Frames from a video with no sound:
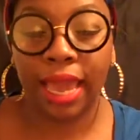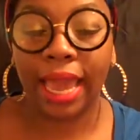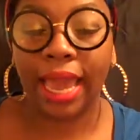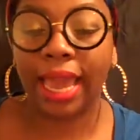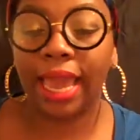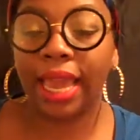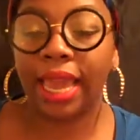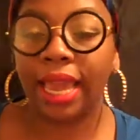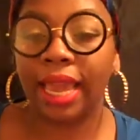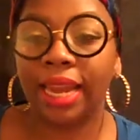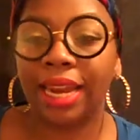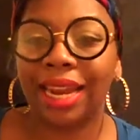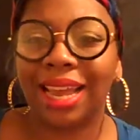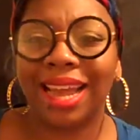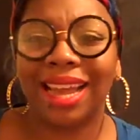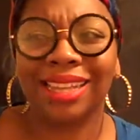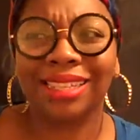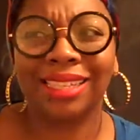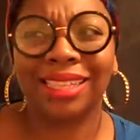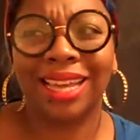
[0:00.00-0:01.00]
And
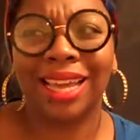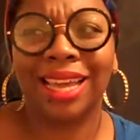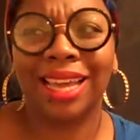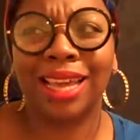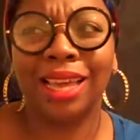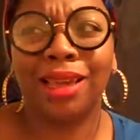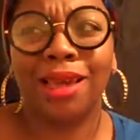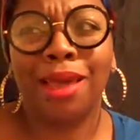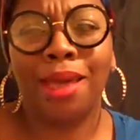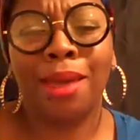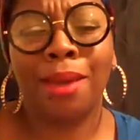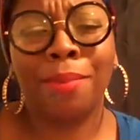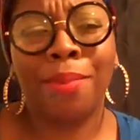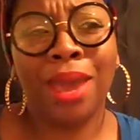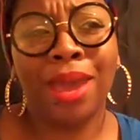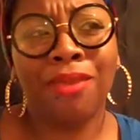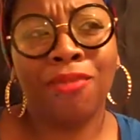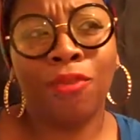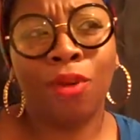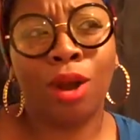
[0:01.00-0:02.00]
I said,
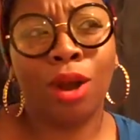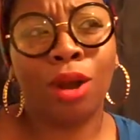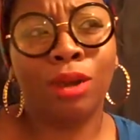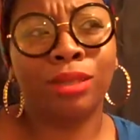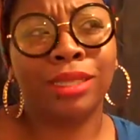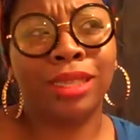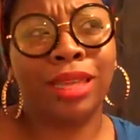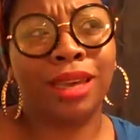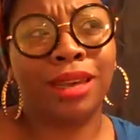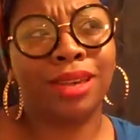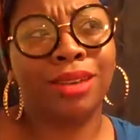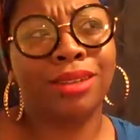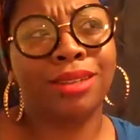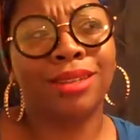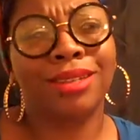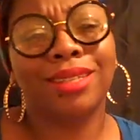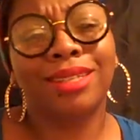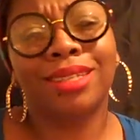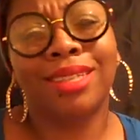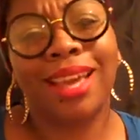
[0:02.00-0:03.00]
pay for a
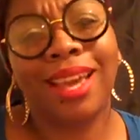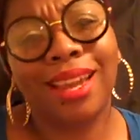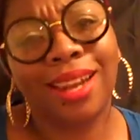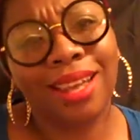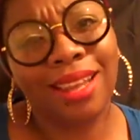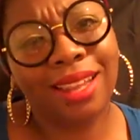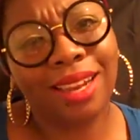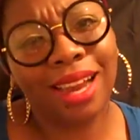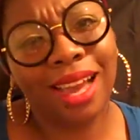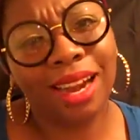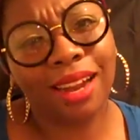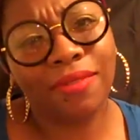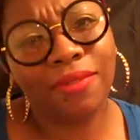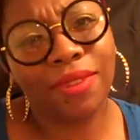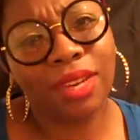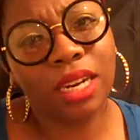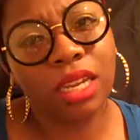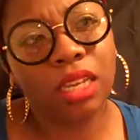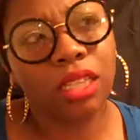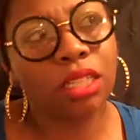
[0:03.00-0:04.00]
hotel, stay another night in
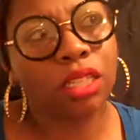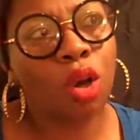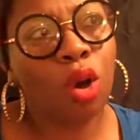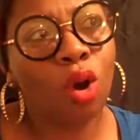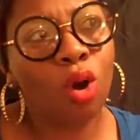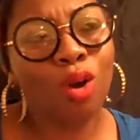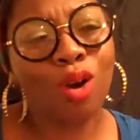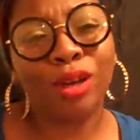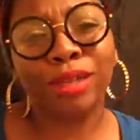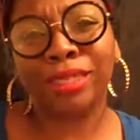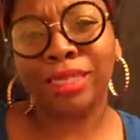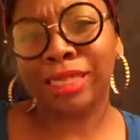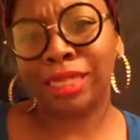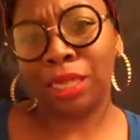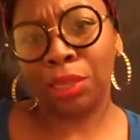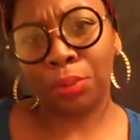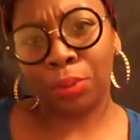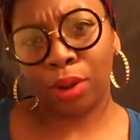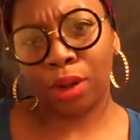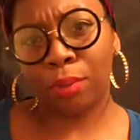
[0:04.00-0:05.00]
Phoenix, or just
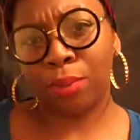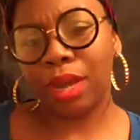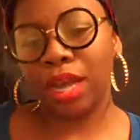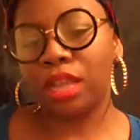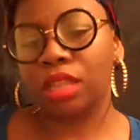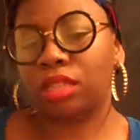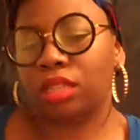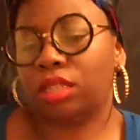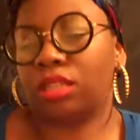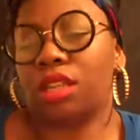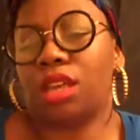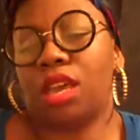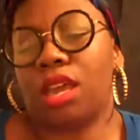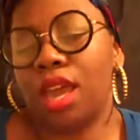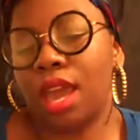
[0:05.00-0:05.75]
sleep on the bus.